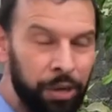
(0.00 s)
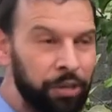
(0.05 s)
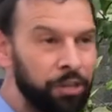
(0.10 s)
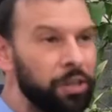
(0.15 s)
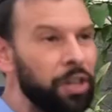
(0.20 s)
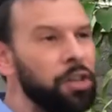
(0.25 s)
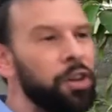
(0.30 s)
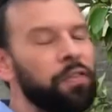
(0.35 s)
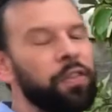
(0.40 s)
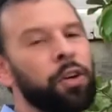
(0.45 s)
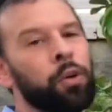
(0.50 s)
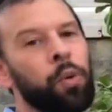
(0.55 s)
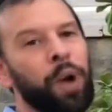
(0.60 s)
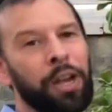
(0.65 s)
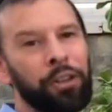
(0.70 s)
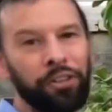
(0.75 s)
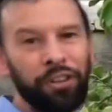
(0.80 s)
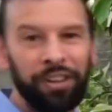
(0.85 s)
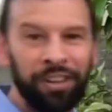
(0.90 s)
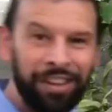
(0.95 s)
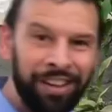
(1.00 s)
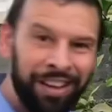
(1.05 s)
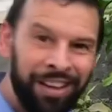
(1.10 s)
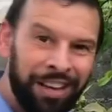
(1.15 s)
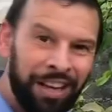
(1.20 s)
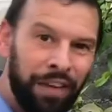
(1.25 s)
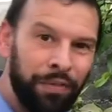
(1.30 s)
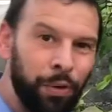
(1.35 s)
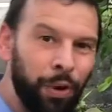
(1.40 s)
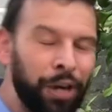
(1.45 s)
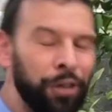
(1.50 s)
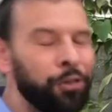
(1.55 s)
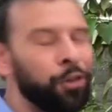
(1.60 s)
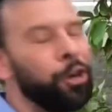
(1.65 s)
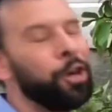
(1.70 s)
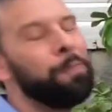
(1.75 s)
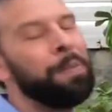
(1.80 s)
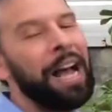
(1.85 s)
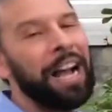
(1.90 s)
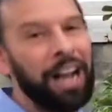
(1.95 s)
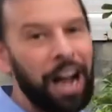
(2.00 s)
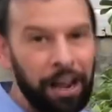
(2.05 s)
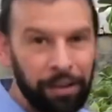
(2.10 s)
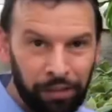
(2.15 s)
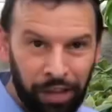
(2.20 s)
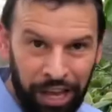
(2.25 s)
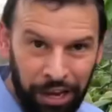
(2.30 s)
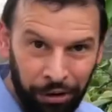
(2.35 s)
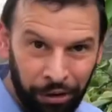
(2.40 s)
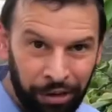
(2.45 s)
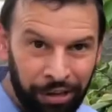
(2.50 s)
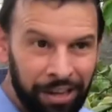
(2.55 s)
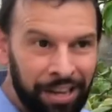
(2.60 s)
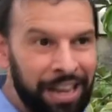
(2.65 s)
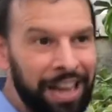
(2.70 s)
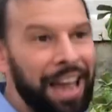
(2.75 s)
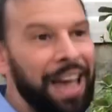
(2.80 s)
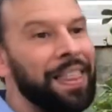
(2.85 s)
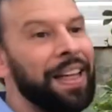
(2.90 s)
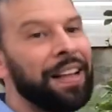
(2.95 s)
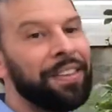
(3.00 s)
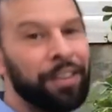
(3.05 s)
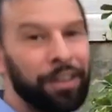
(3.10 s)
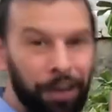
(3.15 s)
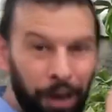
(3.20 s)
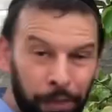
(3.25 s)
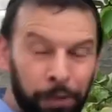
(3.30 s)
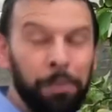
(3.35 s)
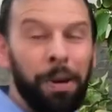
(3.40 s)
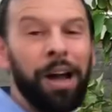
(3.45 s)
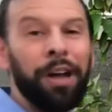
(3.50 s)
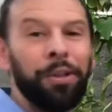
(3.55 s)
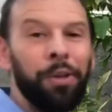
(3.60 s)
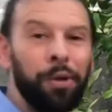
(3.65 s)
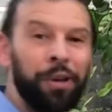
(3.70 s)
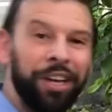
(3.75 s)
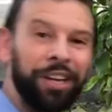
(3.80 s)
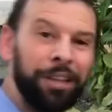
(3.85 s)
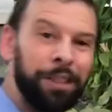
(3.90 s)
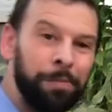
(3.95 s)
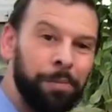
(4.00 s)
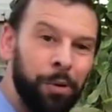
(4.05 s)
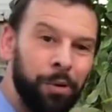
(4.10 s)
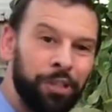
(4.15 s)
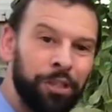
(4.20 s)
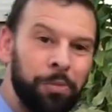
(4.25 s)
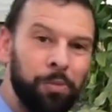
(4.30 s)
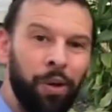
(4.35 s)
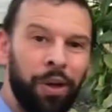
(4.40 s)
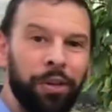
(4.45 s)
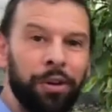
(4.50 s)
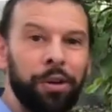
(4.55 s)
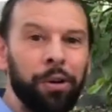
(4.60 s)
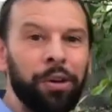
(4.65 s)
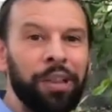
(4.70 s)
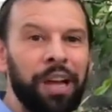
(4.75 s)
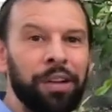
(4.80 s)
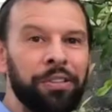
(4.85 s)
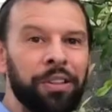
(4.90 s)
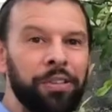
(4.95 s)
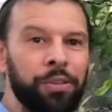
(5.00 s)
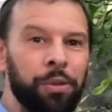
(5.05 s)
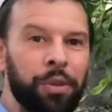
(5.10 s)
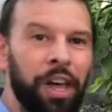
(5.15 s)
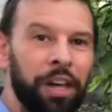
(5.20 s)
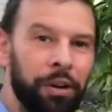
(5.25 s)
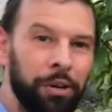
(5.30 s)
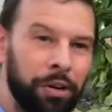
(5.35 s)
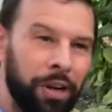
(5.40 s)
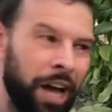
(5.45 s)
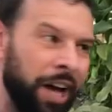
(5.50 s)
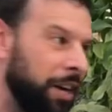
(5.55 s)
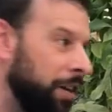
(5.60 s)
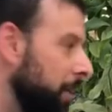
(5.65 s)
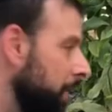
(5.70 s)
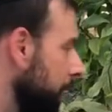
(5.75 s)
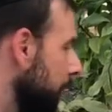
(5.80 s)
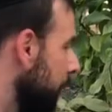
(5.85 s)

So then you have a question if you want to turn it back on later. And that's another machloket in the poskim, whether you're allowed to do that or not.